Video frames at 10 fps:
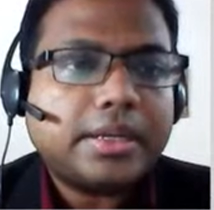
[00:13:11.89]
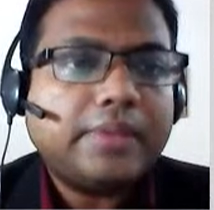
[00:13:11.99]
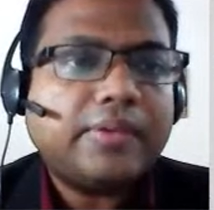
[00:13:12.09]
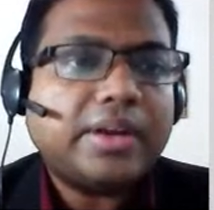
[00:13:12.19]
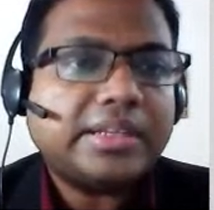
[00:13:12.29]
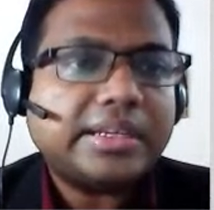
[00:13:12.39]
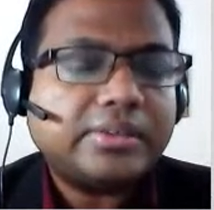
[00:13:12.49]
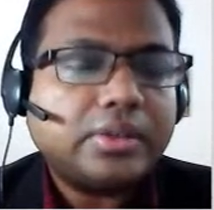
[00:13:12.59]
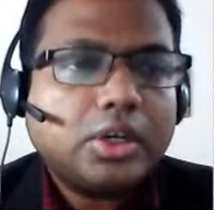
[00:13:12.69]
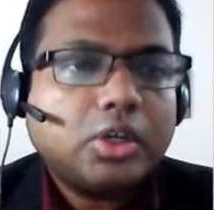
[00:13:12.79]
different
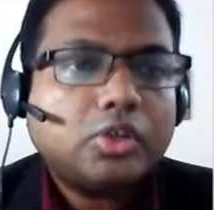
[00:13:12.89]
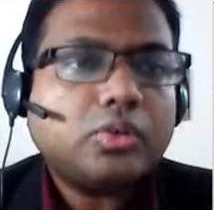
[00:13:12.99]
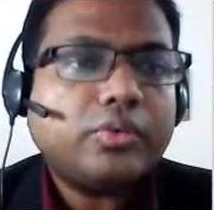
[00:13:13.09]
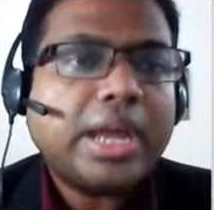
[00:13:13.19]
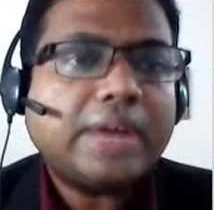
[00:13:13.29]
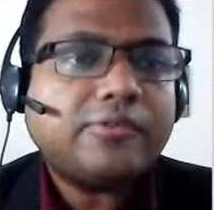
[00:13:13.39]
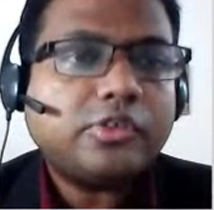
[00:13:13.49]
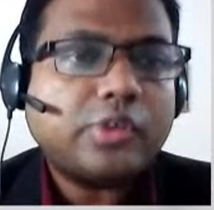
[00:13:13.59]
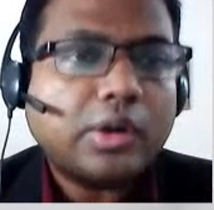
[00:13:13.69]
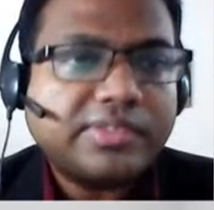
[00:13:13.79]
things. So we have
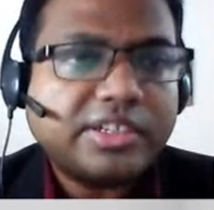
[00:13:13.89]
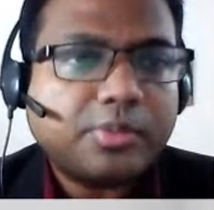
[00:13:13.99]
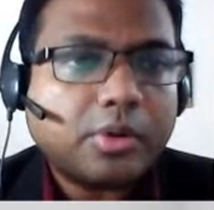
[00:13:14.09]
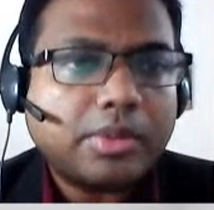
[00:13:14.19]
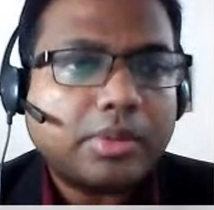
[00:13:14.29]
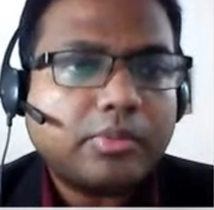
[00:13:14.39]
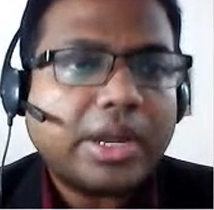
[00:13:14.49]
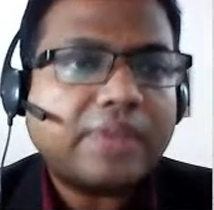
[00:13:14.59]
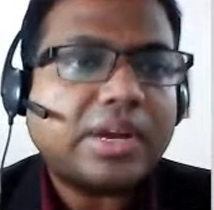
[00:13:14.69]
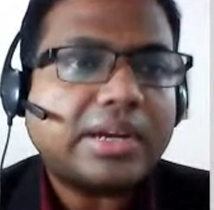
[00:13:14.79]
to solve this problem,
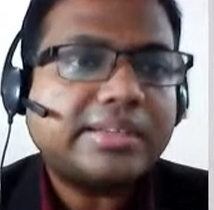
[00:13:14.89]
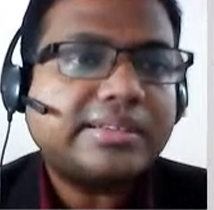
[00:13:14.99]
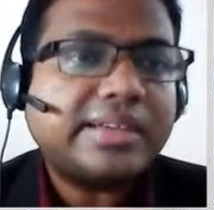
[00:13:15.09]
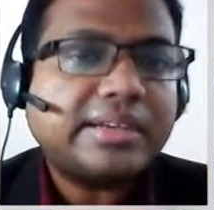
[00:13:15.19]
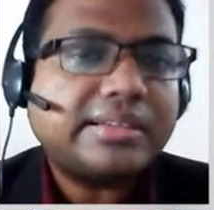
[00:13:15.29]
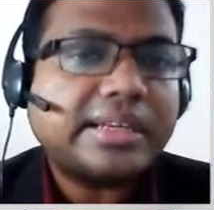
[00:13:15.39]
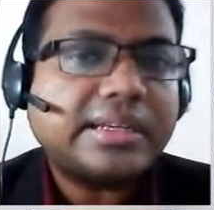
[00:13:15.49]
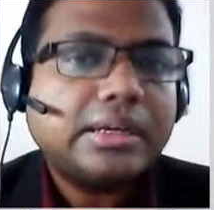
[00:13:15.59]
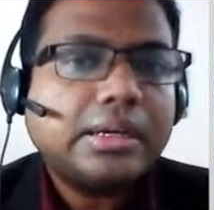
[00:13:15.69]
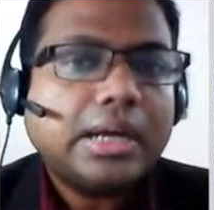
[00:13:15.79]
we have to understand
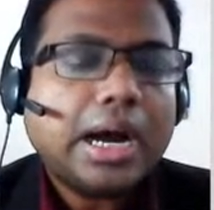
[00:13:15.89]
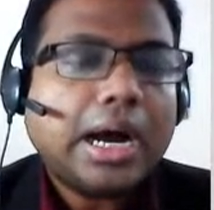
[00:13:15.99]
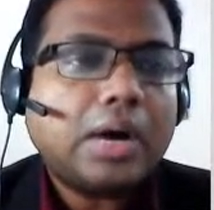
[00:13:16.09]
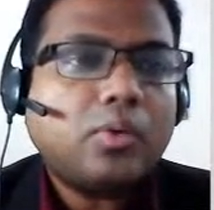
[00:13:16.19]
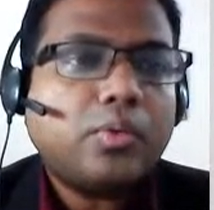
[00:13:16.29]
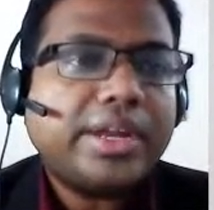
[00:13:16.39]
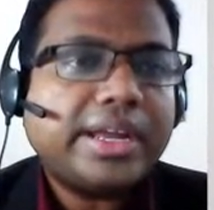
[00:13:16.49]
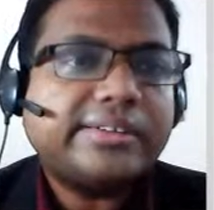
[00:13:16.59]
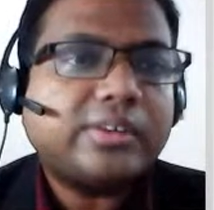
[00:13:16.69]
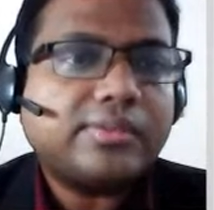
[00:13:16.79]
that how we
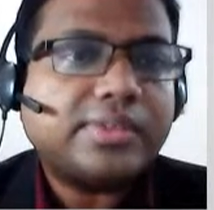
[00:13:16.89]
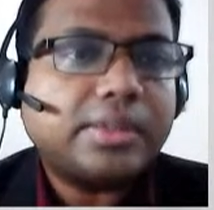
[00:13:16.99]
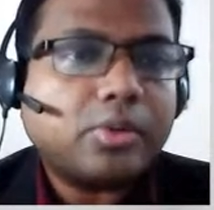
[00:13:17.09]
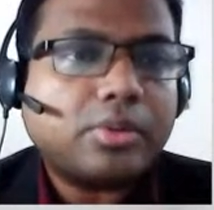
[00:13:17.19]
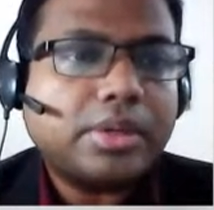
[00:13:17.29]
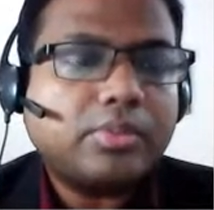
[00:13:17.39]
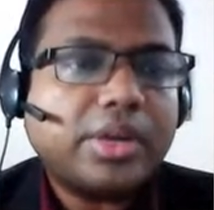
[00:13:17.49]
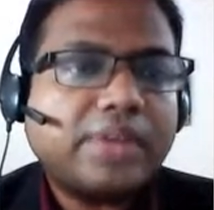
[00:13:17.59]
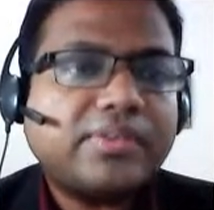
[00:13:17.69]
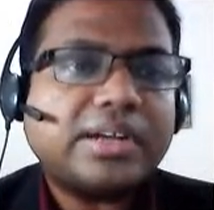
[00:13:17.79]
can solve the problem,
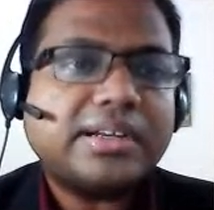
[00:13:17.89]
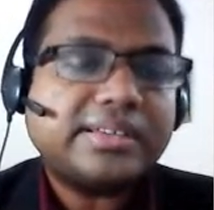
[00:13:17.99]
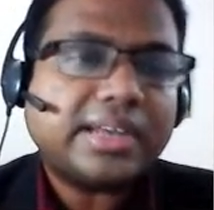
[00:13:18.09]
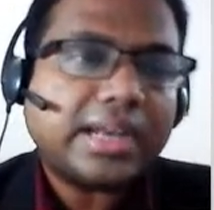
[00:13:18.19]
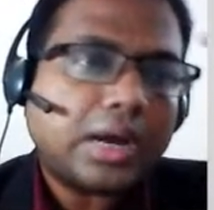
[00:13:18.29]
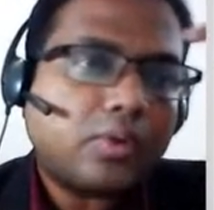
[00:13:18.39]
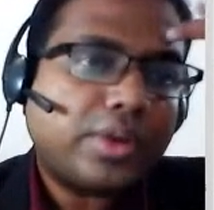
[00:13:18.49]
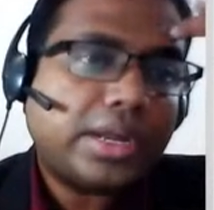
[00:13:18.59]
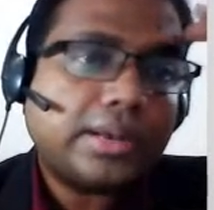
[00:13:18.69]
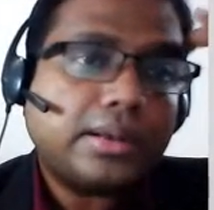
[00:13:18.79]
we have to understand how
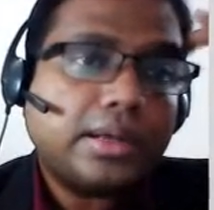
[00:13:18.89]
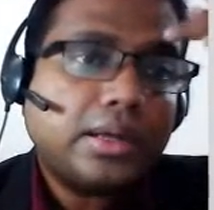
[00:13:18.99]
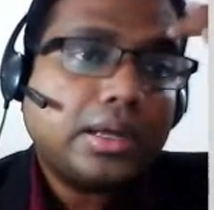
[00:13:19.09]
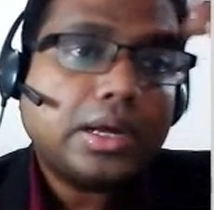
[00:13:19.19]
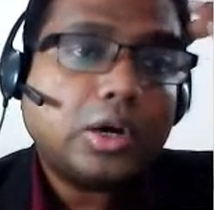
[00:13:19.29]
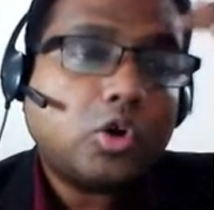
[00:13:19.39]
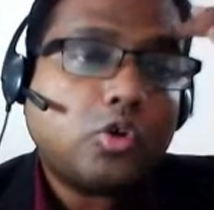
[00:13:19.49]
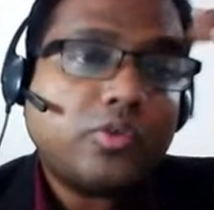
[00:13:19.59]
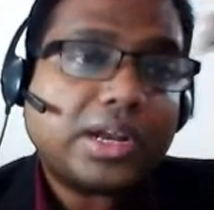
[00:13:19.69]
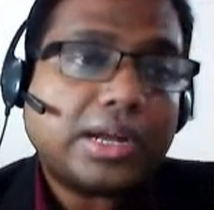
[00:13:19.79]
we can
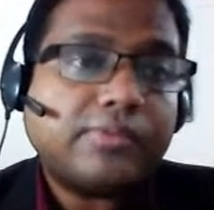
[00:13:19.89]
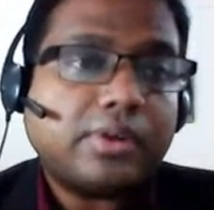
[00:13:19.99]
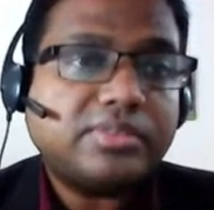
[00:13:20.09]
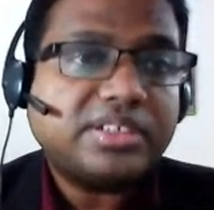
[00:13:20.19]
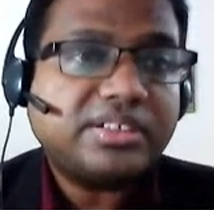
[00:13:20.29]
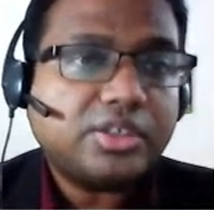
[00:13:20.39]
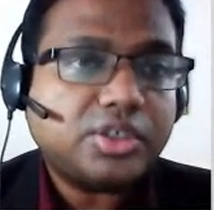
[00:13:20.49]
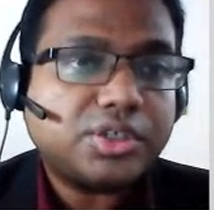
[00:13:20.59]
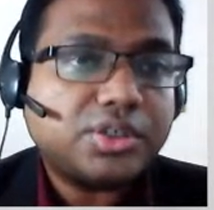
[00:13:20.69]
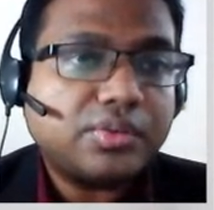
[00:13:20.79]
overcome from this
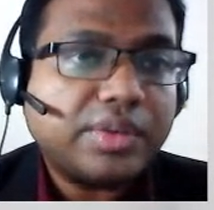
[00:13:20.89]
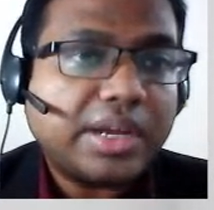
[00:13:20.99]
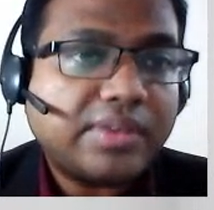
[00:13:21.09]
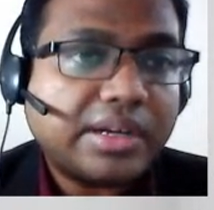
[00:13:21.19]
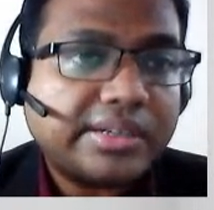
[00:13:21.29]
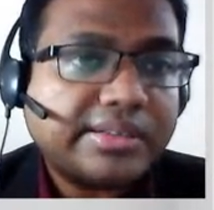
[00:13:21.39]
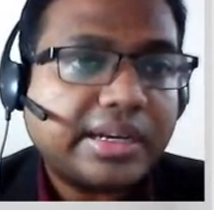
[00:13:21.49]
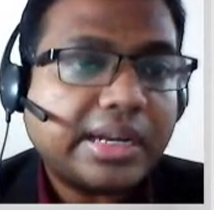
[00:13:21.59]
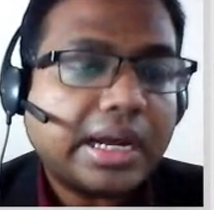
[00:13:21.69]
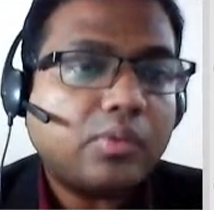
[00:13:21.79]
situation, we have to
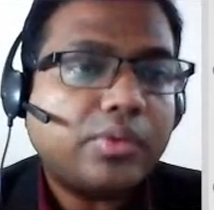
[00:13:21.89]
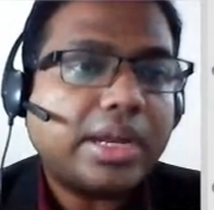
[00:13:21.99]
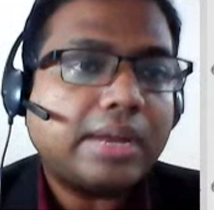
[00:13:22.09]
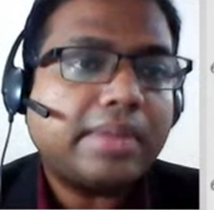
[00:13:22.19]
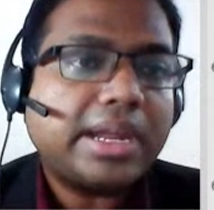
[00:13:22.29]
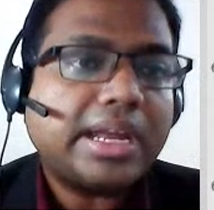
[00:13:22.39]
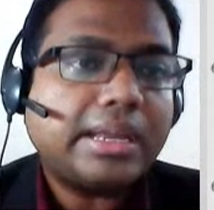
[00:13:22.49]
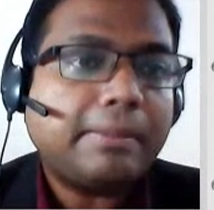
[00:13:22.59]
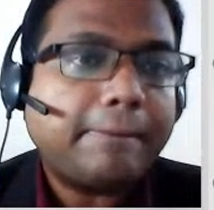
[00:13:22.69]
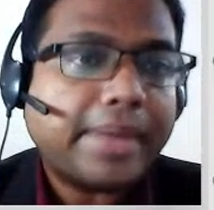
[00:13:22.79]
understand how we can make an
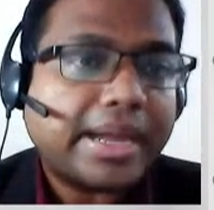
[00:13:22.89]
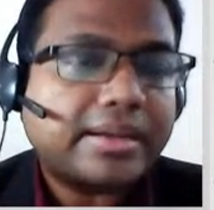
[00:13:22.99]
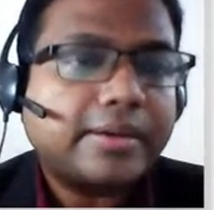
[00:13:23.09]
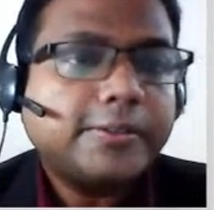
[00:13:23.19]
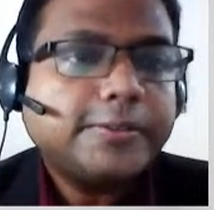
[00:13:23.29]
impact